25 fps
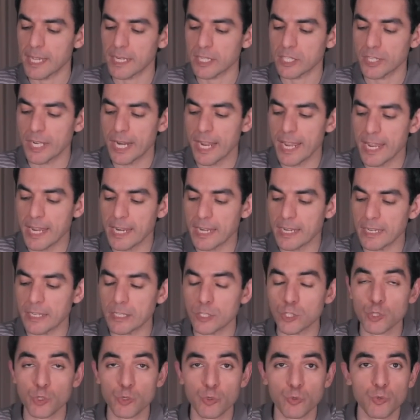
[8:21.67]
Crane
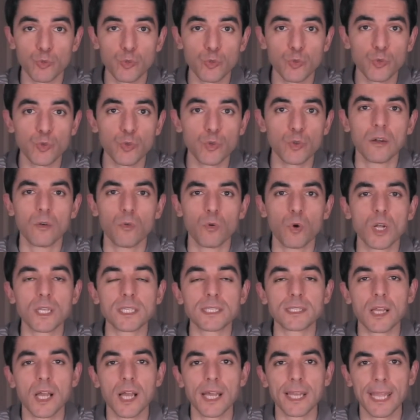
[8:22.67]
2
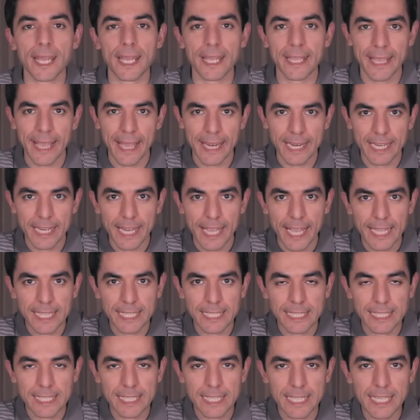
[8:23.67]
was on a Canon
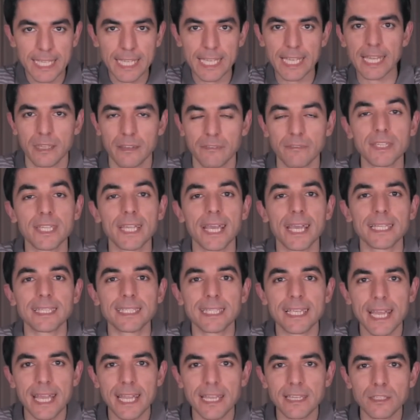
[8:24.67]
80D with a
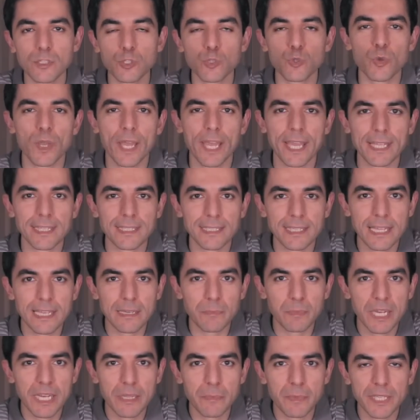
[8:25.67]
10 to
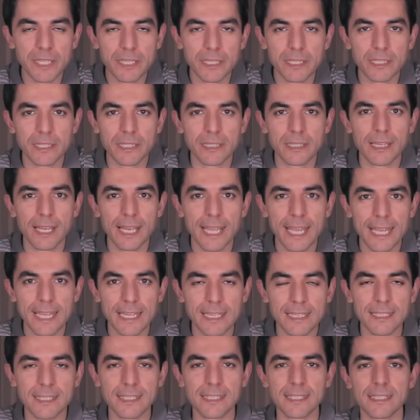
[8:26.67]
18mm
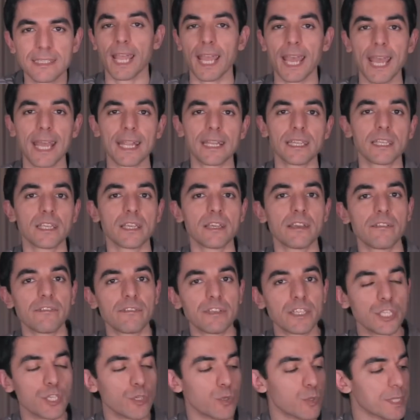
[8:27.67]
lens, and the
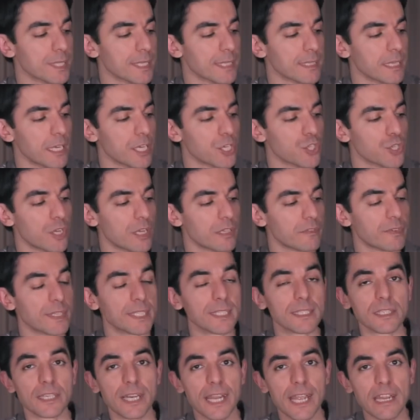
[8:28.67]
videos that I shot
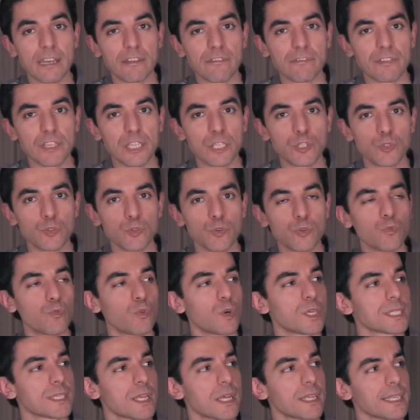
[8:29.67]
with Crane V2
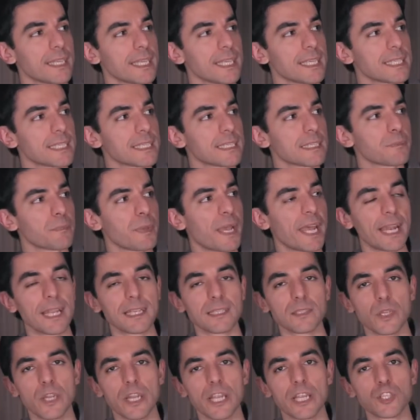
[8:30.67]
was on this
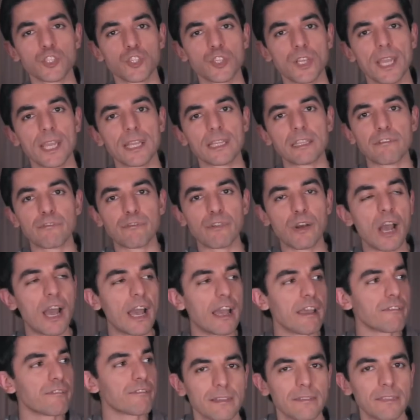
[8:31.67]
Panasonic
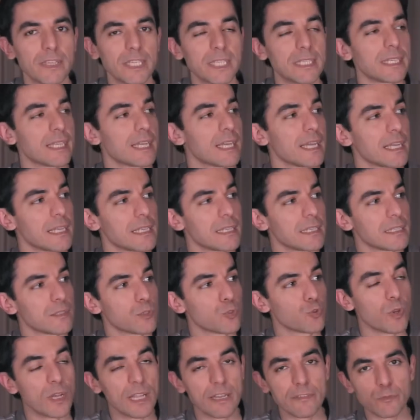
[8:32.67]
G85 with the
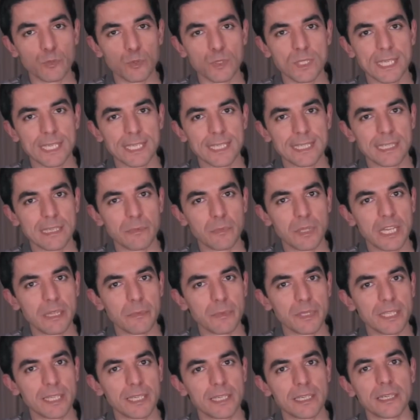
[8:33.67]
12 to
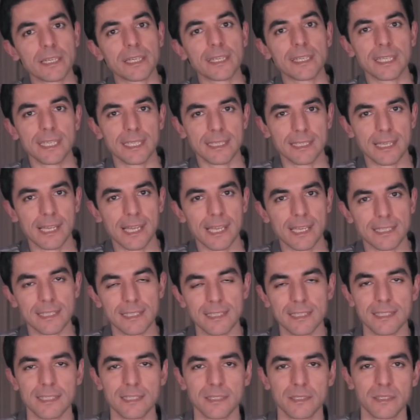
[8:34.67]
60mm kit
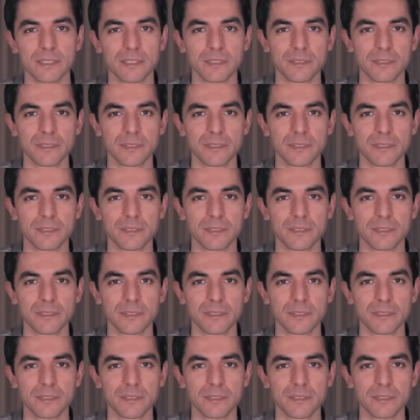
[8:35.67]
lens.